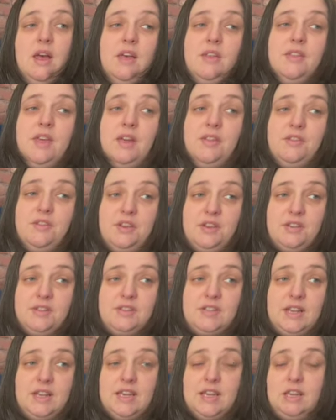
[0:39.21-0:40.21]
That
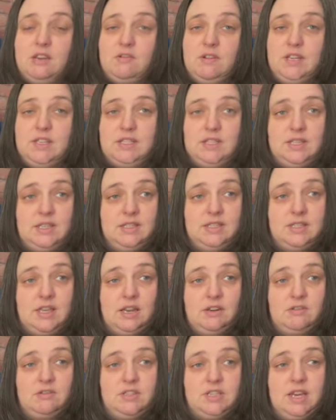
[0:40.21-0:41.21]
Thursday, he greeted his
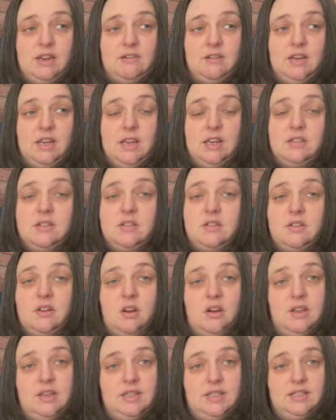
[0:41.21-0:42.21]
secretary and
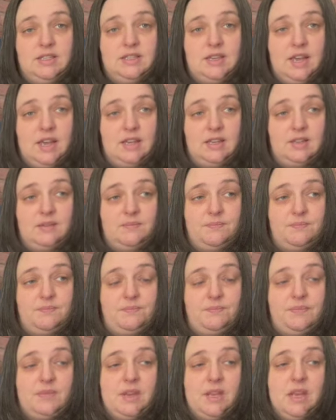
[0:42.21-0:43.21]
started his day.
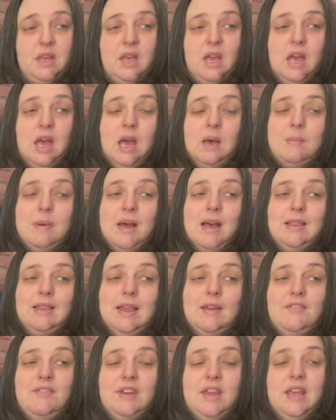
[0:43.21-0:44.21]
About
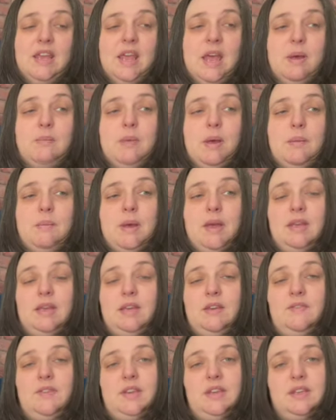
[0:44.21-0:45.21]
11am, a man
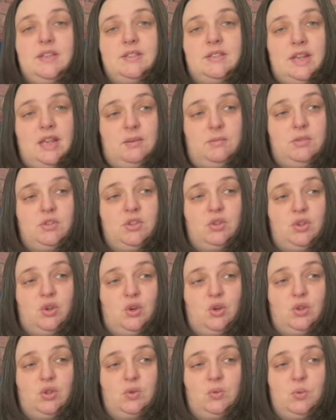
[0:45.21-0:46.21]
giving his name as
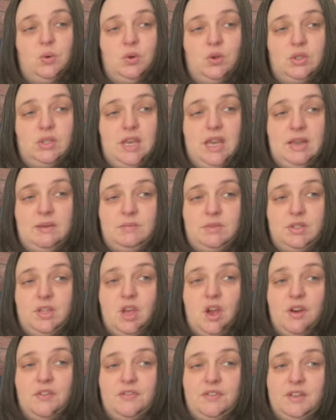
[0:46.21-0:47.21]
George Wood came to the
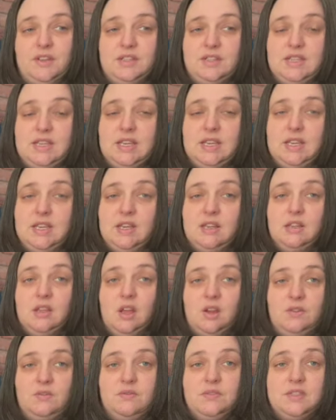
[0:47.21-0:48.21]
office seeking a
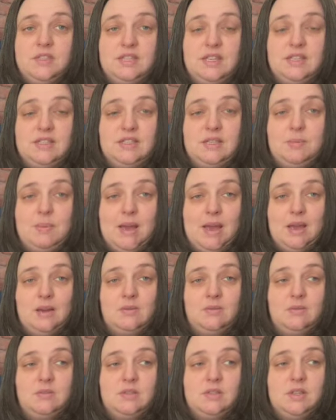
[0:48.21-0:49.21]
loan for
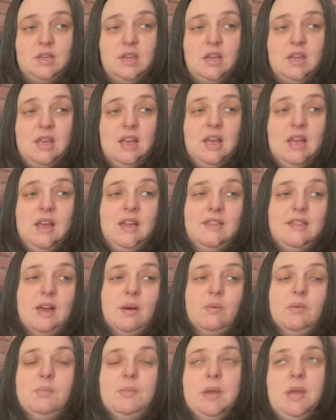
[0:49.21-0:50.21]
£60. That
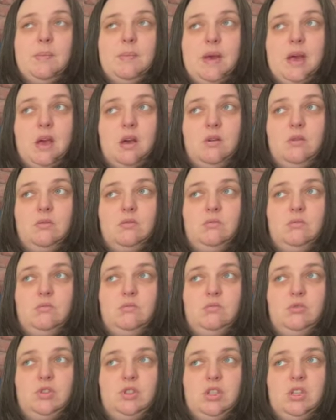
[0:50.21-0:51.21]
would be about
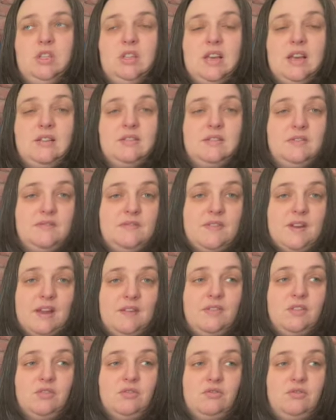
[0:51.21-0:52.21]

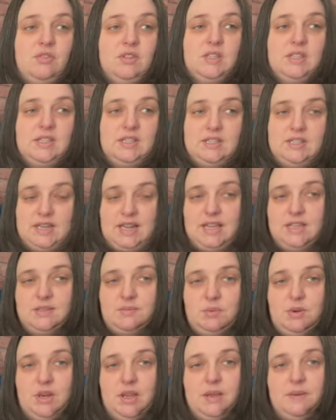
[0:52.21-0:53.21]
2500 in today's
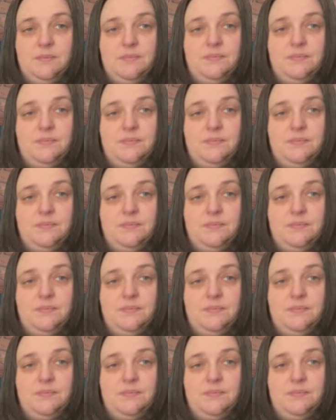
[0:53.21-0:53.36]
money.